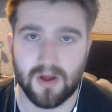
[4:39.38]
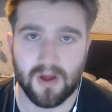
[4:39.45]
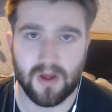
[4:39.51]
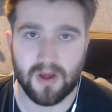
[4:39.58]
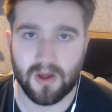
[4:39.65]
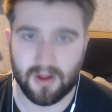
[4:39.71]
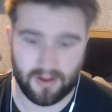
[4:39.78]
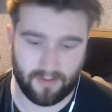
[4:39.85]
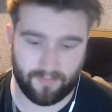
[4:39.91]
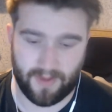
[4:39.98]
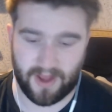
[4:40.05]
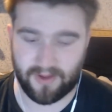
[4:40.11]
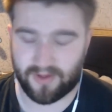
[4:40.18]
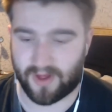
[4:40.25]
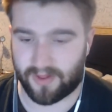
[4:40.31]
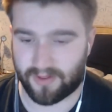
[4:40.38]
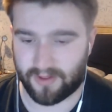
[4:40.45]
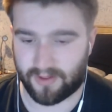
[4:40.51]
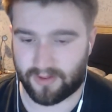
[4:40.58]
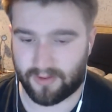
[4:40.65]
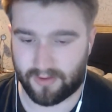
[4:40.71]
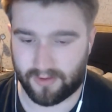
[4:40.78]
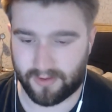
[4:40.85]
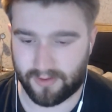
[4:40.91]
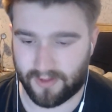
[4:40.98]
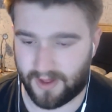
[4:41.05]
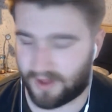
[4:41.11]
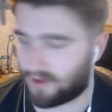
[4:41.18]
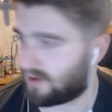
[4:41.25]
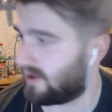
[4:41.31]
the better chances. So there's
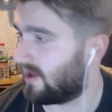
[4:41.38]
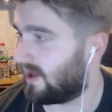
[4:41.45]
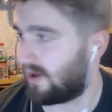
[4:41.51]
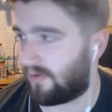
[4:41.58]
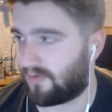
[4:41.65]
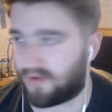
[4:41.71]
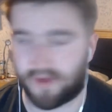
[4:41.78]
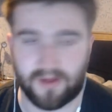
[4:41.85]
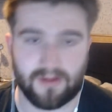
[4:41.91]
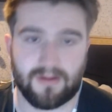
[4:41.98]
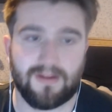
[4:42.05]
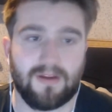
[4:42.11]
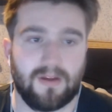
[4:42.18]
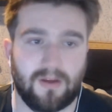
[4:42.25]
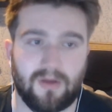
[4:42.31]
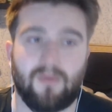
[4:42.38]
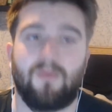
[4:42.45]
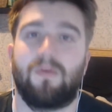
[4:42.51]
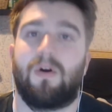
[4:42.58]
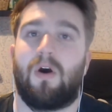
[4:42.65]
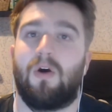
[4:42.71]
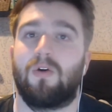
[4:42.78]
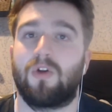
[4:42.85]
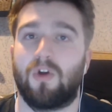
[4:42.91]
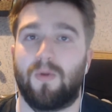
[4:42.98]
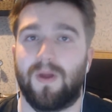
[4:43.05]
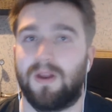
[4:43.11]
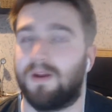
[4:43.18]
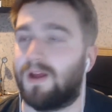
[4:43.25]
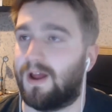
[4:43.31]
like, obviously you're all queuing
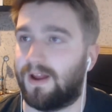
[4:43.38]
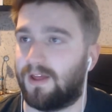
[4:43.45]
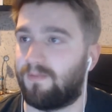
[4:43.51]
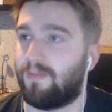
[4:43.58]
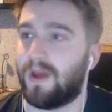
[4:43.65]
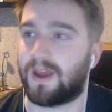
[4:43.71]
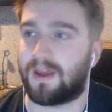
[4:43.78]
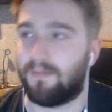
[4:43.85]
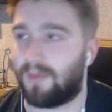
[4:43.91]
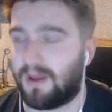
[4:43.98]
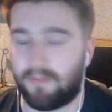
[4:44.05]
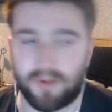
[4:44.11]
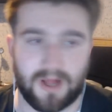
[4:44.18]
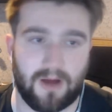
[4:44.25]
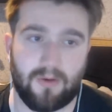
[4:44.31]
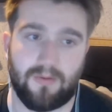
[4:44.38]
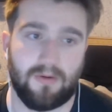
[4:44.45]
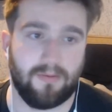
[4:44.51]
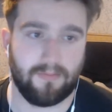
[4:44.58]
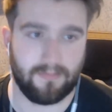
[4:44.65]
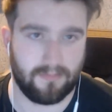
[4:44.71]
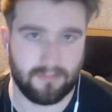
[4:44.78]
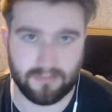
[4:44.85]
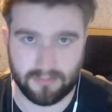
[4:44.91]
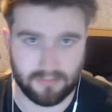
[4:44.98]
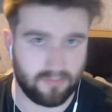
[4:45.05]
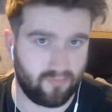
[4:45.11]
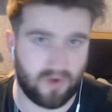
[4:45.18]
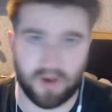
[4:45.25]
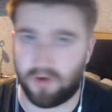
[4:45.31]
and it's picking people out
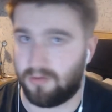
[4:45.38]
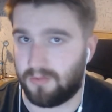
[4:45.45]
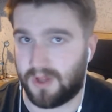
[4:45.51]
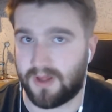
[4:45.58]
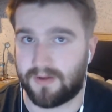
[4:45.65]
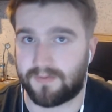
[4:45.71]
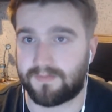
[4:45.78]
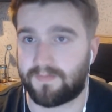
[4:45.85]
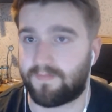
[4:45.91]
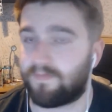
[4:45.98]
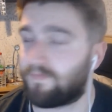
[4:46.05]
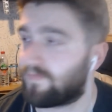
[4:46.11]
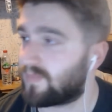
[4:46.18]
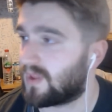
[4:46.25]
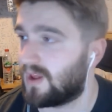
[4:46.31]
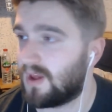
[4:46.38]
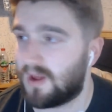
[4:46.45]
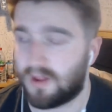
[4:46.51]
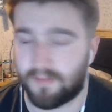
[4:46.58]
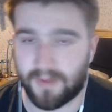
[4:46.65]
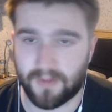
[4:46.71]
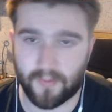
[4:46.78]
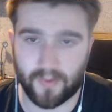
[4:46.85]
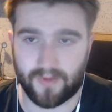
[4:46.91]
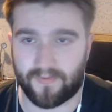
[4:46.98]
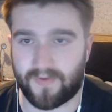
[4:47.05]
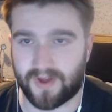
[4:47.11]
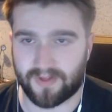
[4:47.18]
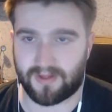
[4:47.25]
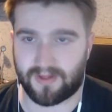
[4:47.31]
randomly. The people with the
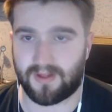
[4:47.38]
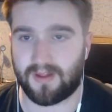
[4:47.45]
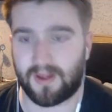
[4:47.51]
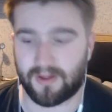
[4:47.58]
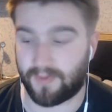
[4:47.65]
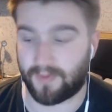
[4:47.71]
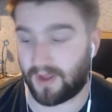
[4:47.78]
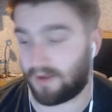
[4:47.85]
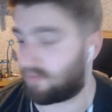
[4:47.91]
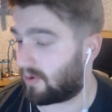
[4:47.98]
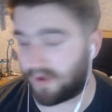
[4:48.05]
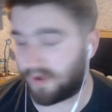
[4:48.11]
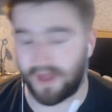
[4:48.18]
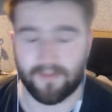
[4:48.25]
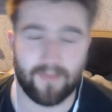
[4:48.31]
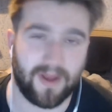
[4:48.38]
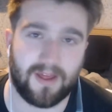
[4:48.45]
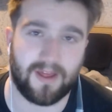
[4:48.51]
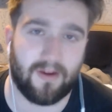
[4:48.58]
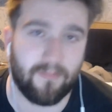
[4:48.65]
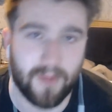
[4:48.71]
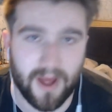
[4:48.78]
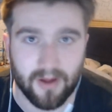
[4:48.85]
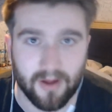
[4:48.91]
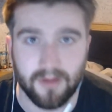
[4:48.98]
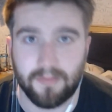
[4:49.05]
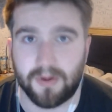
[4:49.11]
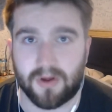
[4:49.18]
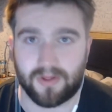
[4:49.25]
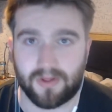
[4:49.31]
fastest internet speed probably get picked out better
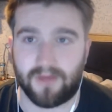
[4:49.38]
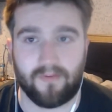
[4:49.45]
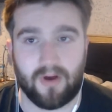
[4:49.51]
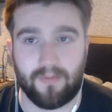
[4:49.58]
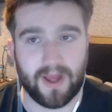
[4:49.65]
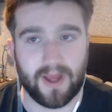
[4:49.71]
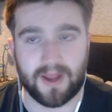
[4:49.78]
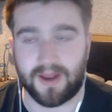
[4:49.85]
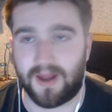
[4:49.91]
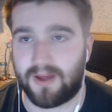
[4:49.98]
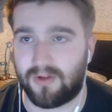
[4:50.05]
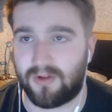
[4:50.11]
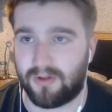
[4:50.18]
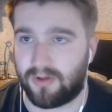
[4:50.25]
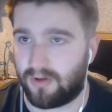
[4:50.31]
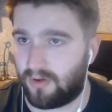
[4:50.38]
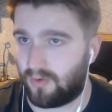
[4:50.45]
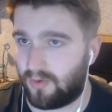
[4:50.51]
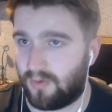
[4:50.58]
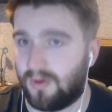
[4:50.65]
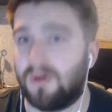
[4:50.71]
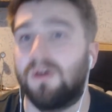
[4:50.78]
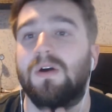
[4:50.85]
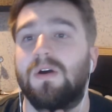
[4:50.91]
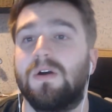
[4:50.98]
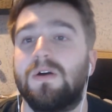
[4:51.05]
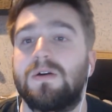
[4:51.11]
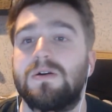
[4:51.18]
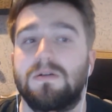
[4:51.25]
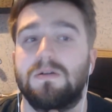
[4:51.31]
because they've got a better connection to
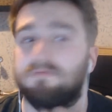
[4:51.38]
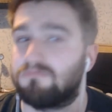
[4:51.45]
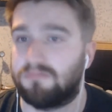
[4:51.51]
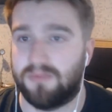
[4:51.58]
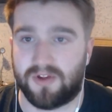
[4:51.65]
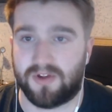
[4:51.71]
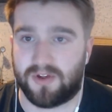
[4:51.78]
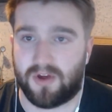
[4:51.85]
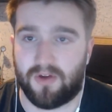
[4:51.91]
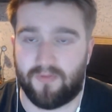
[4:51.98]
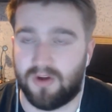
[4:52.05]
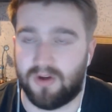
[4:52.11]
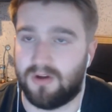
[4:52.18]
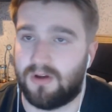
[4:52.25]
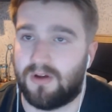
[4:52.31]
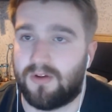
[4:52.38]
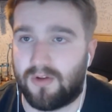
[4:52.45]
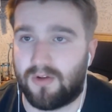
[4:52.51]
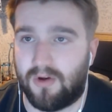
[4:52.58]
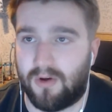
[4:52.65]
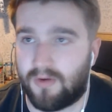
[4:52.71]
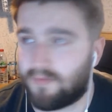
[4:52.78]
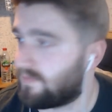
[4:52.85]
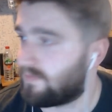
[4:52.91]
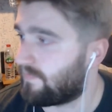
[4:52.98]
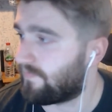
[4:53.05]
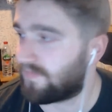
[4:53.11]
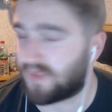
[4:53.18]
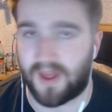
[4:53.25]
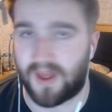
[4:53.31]
the server. So yeah,
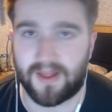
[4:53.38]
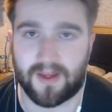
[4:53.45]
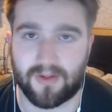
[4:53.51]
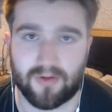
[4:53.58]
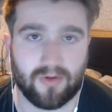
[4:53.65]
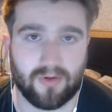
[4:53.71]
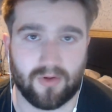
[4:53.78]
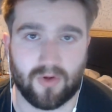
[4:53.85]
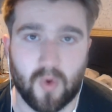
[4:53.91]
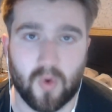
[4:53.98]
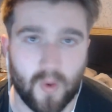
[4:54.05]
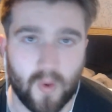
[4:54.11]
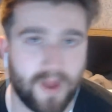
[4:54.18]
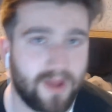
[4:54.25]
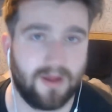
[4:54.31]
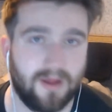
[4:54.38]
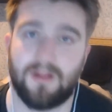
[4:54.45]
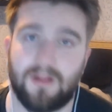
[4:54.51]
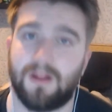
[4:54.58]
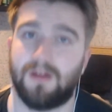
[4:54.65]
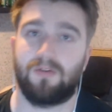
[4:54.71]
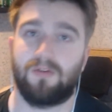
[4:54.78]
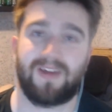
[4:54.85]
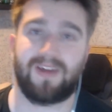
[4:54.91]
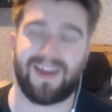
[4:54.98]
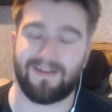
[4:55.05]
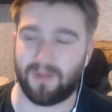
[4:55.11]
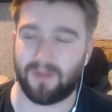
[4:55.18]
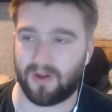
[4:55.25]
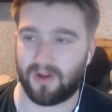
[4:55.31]
that's just a quick little tip
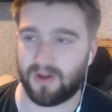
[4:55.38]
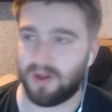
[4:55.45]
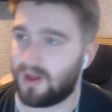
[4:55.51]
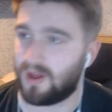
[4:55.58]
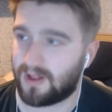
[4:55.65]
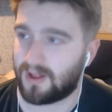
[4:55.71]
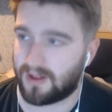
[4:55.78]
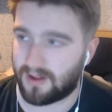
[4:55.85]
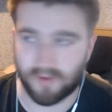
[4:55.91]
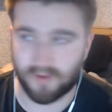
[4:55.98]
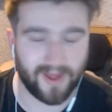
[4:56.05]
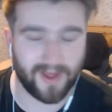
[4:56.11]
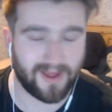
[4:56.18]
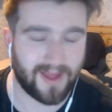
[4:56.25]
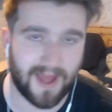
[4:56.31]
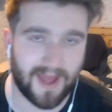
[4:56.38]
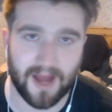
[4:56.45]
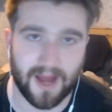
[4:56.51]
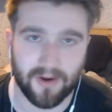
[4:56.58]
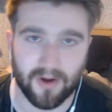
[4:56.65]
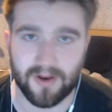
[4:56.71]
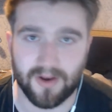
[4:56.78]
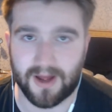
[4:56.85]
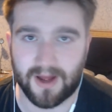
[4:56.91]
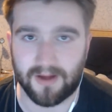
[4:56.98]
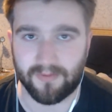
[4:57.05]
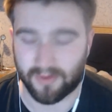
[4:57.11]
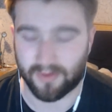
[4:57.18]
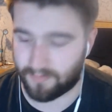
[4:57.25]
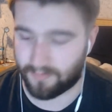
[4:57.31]
there, little quick add-on that I'm just
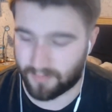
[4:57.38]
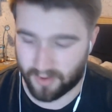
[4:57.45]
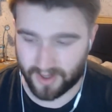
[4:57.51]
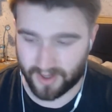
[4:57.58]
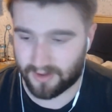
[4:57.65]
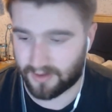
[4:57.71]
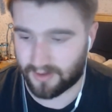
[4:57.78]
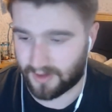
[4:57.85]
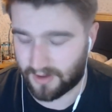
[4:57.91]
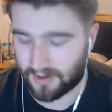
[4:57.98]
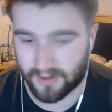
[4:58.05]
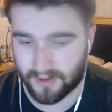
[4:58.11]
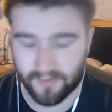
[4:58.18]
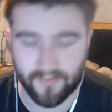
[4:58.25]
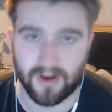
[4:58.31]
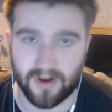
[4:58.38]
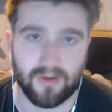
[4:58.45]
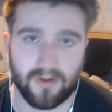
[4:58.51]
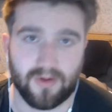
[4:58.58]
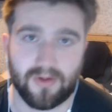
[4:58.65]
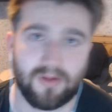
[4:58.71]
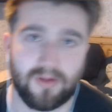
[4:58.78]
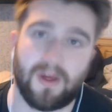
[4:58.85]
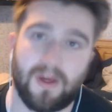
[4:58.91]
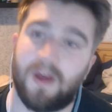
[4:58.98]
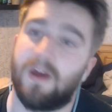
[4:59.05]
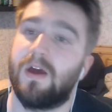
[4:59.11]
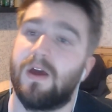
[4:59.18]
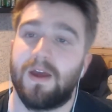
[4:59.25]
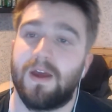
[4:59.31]
putting into the end of this video, just to say
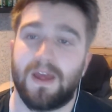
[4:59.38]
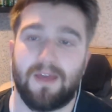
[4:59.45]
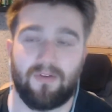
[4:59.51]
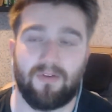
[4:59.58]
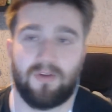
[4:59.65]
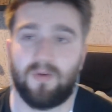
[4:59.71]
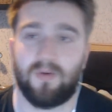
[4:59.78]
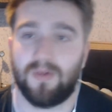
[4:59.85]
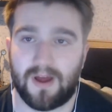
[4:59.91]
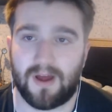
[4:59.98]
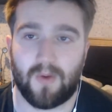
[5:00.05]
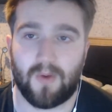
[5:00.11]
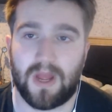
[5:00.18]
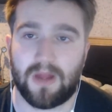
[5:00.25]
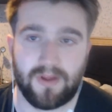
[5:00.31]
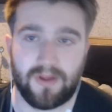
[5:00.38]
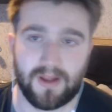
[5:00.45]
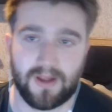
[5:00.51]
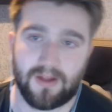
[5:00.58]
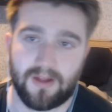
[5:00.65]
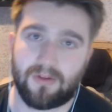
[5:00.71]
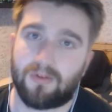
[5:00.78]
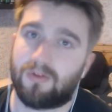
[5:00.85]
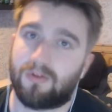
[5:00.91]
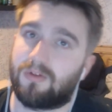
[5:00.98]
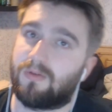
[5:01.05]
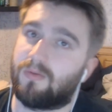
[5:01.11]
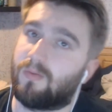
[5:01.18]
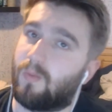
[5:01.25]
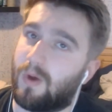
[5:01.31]
if you're doing that way on the Adidas
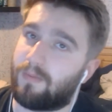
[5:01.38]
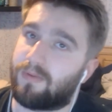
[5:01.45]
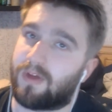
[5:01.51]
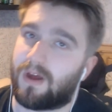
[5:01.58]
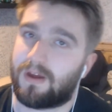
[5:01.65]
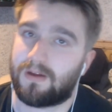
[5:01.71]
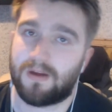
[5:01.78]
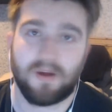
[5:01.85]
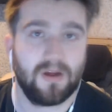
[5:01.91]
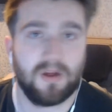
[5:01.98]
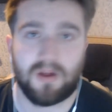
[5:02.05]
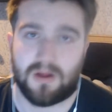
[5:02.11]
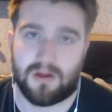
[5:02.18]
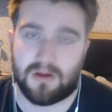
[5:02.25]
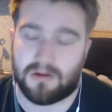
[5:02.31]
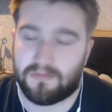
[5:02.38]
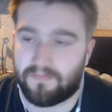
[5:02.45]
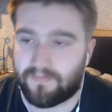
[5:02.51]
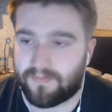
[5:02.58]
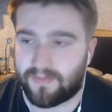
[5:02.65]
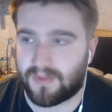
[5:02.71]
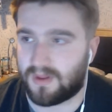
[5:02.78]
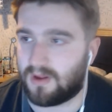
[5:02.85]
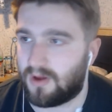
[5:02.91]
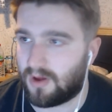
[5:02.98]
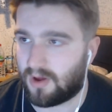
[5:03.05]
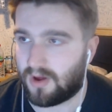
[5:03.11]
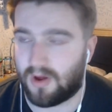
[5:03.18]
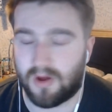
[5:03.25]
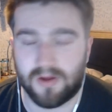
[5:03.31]
website, uh,
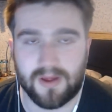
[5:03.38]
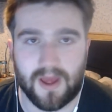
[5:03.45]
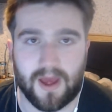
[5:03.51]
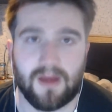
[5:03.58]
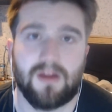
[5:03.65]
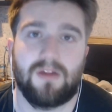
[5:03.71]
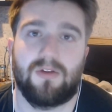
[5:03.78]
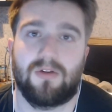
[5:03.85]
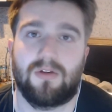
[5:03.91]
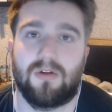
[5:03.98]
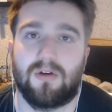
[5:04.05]
yeah, just a